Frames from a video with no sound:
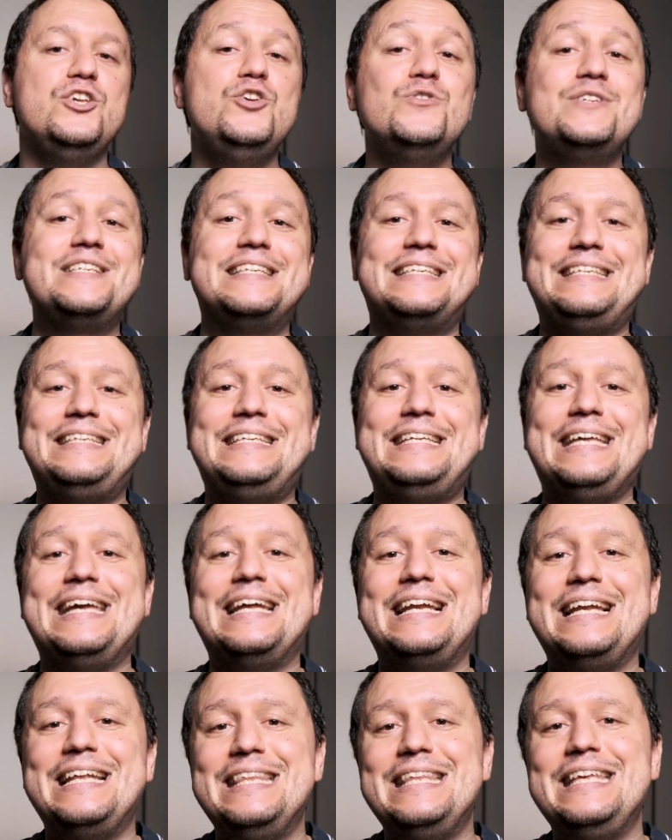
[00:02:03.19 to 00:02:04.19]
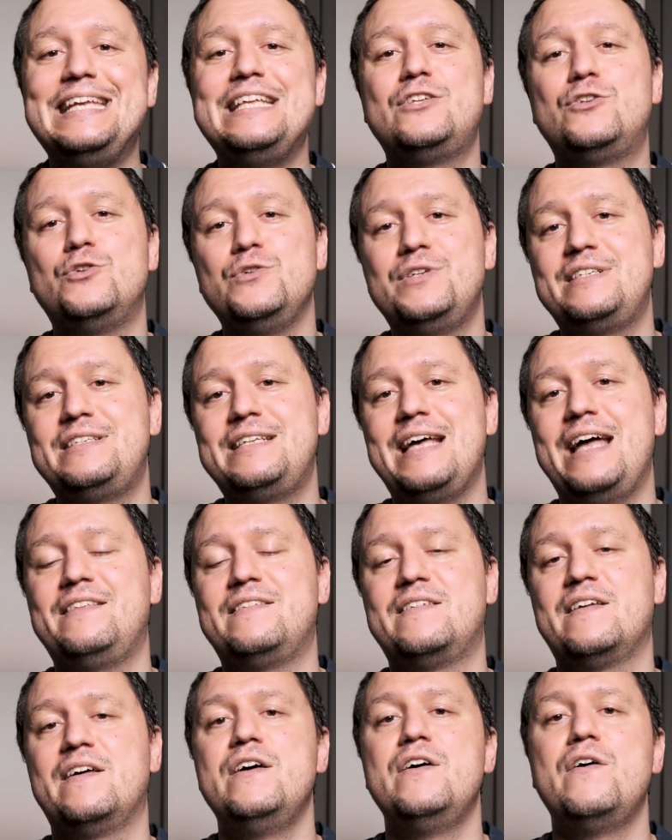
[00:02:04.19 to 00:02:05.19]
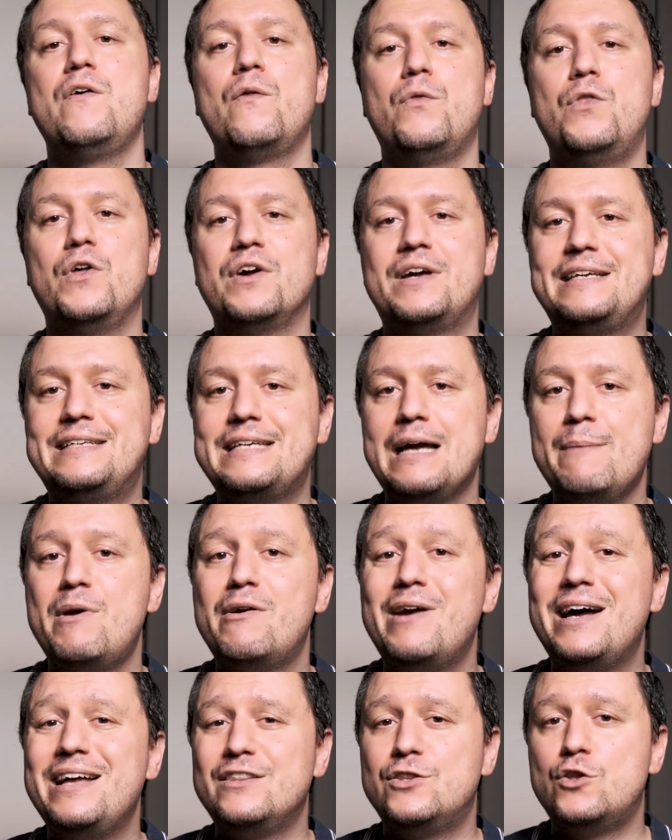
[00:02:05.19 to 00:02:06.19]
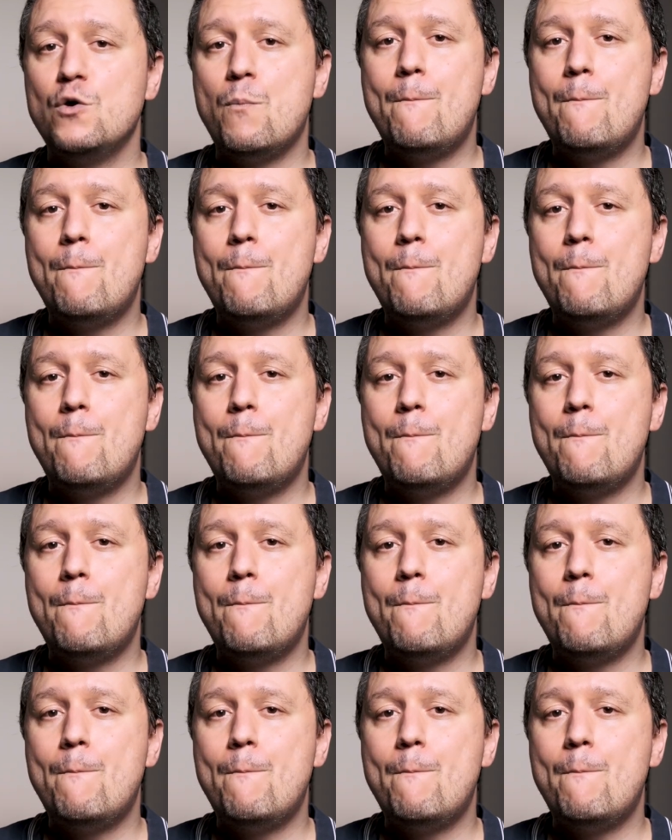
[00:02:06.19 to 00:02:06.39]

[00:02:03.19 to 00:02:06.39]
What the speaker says: You still need to set the camera the